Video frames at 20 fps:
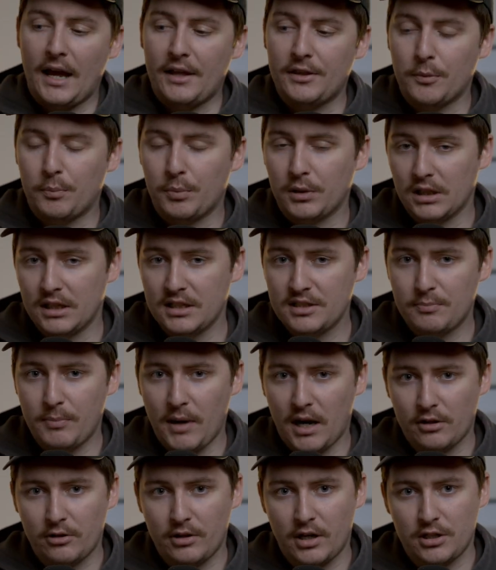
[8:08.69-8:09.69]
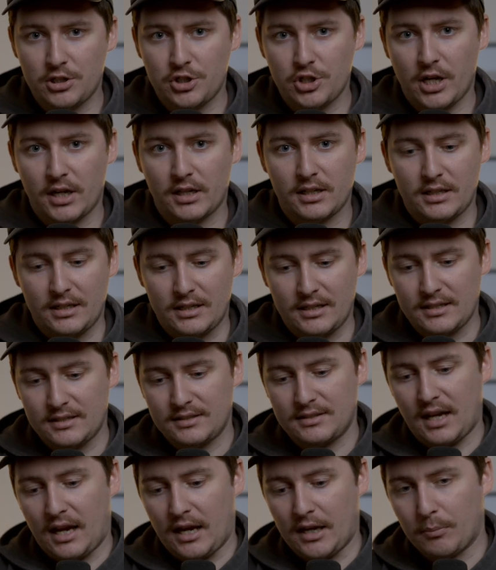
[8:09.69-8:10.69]
and the police background check
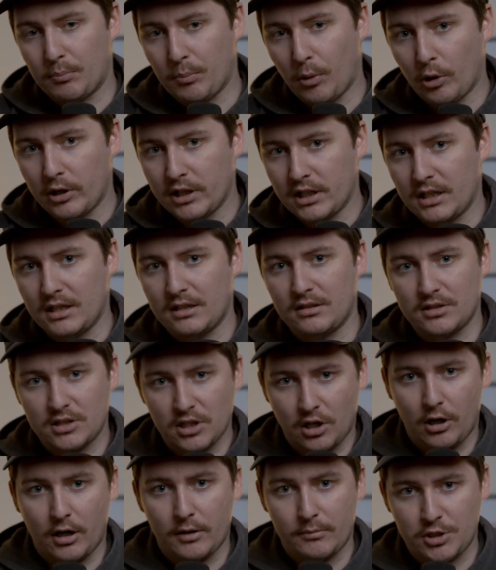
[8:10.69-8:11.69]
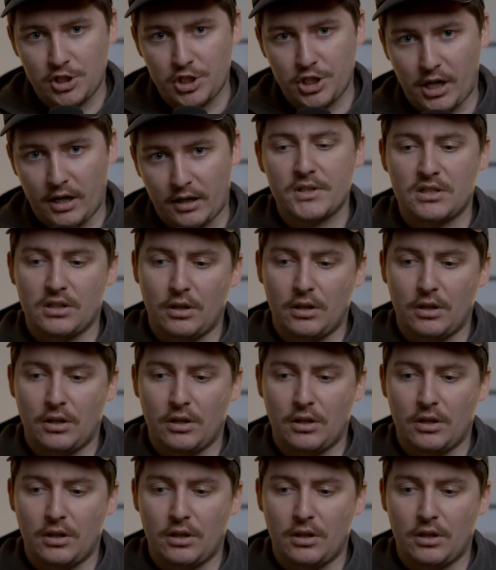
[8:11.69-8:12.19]
is a point-in-time check.